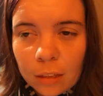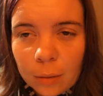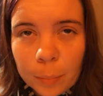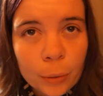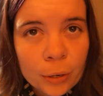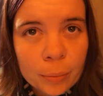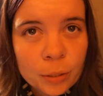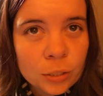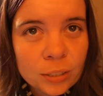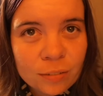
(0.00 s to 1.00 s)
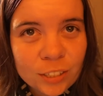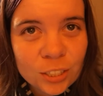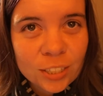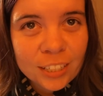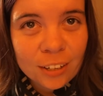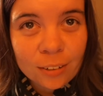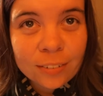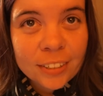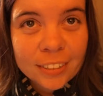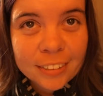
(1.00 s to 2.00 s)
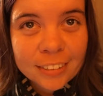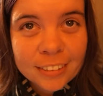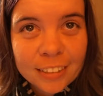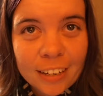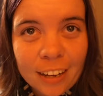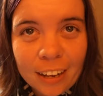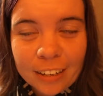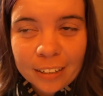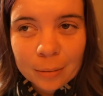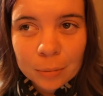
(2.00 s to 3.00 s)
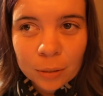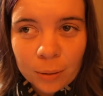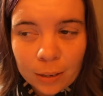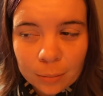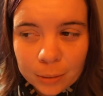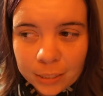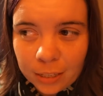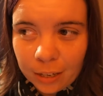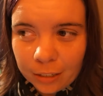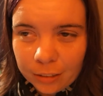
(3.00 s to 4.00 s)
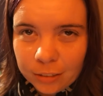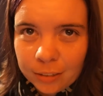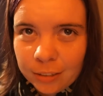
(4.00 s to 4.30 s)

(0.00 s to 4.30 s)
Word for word: The pilgrimage is officially over. I am incredibly tired.